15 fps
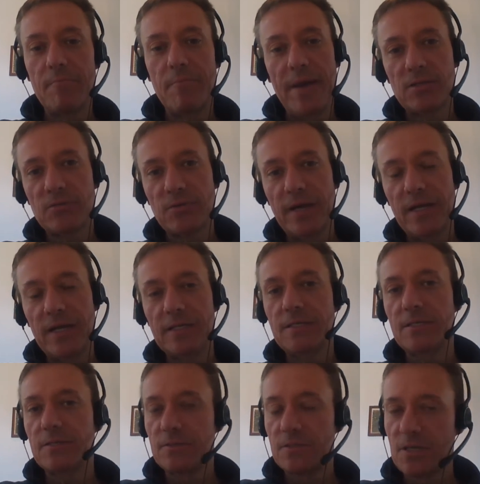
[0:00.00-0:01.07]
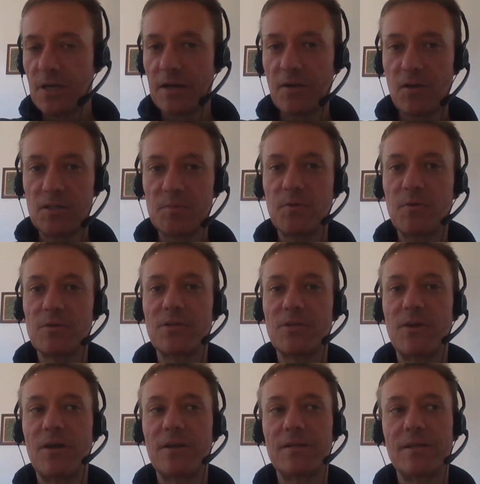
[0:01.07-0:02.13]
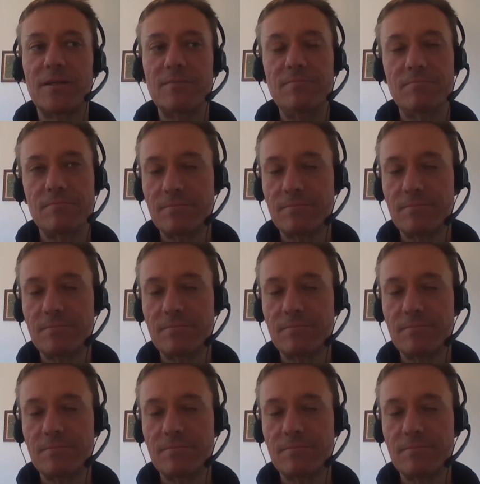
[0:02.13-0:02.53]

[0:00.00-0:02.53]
Came back to England, started Entrepreneurs in London.